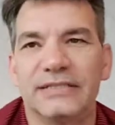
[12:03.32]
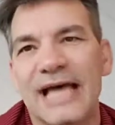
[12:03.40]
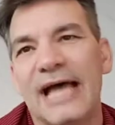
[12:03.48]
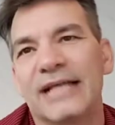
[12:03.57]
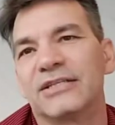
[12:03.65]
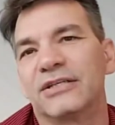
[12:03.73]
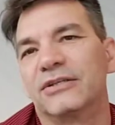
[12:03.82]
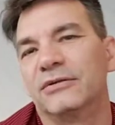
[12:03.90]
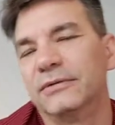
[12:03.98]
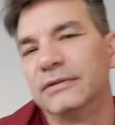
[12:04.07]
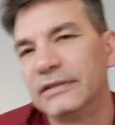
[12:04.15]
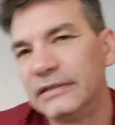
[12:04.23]
That's a good one.
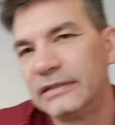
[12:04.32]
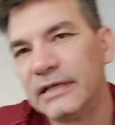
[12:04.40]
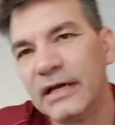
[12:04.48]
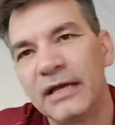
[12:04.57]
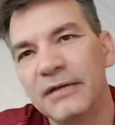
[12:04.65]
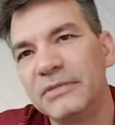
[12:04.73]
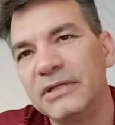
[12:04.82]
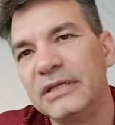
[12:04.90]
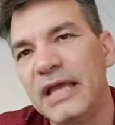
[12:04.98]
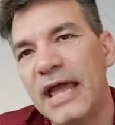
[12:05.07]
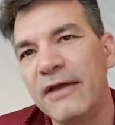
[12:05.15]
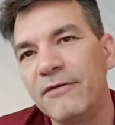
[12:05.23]
I
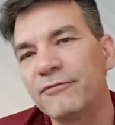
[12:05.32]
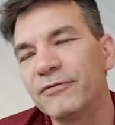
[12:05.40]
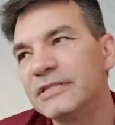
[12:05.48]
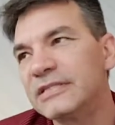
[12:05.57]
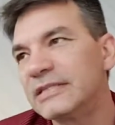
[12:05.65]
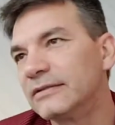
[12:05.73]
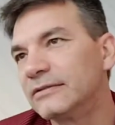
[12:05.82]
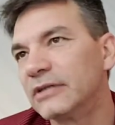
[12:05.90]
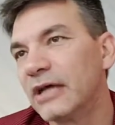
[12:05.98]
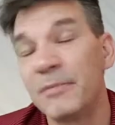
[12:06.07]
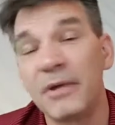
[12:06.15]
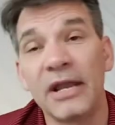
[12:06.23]
mean, every
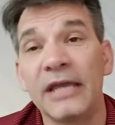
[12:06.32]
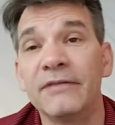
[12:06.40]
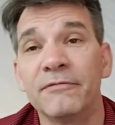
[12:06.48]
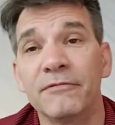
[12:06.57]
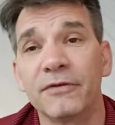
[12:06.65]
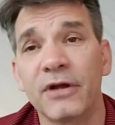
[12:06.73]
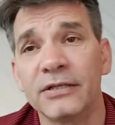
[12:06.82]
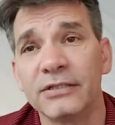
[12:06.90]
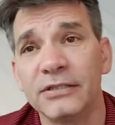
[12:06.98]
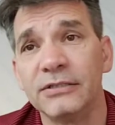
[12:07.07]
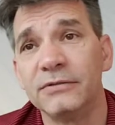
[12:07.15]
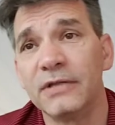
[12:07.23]
single time, and I even
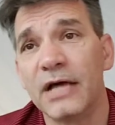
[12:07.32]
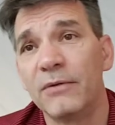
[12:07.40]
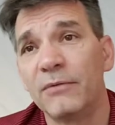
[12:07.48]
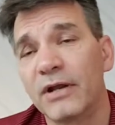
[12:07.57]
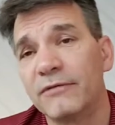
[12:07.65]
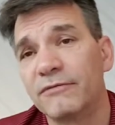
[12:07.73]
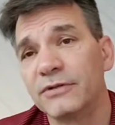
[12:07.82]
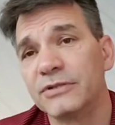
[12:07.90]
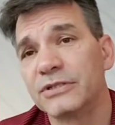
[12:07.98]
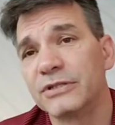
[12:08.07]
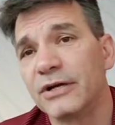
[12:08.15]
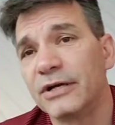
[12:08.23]
forgot to do that when I
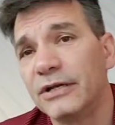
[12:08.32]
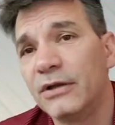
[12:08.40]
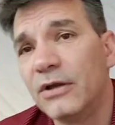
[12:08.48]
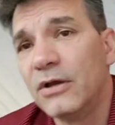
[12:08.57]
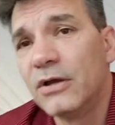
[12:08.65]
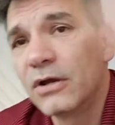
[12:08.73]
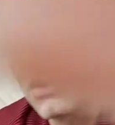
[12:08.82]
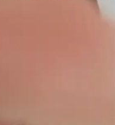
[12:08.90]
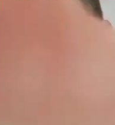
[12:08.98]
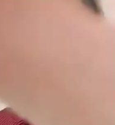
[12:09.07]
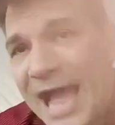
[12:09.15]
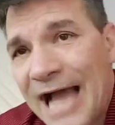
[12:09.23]
first started.
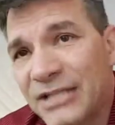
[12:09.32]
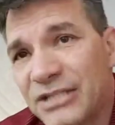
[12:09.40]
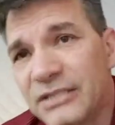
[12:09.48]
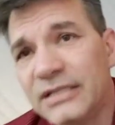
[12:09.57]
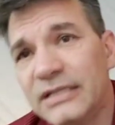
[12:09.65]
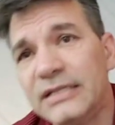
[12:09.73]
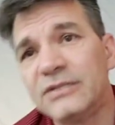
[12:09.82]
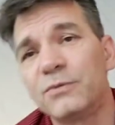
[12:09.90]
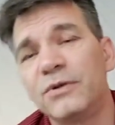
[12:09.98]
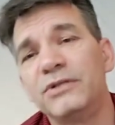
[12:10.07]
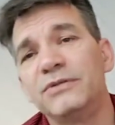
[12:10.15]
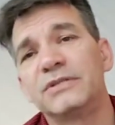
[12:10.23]
Call to action is
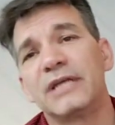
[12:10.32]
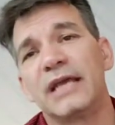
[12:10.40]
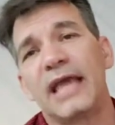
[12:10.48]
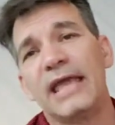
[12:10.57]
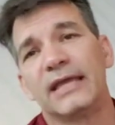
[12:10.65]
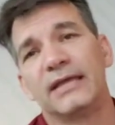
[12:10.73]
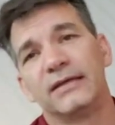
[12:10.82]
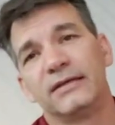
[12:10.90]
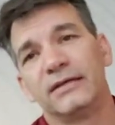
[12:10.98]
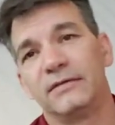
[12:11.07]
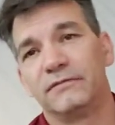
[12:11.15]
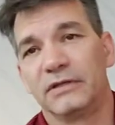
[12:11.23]
when you say, hey,
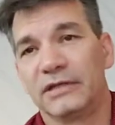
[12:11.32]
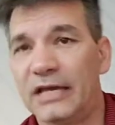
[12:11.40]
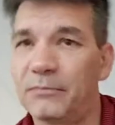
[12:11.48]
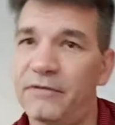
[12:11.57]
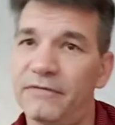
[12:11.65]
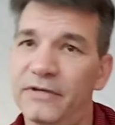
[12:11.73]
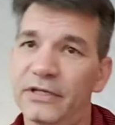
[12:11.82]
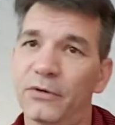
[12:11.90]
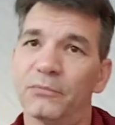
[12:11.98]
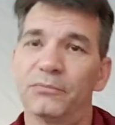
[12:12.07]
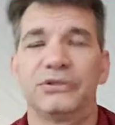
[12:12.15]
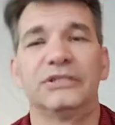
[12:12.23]
if you like my
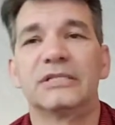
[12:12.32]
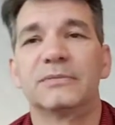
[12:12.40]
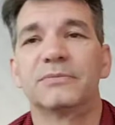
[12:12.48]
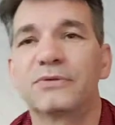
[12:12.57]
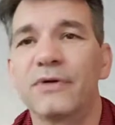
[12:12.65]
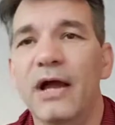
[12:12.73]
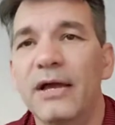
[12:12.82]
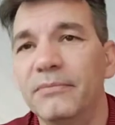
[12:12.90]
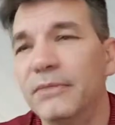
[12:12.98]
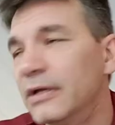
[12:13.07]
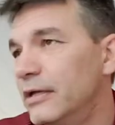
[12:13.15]
video, please subscribe.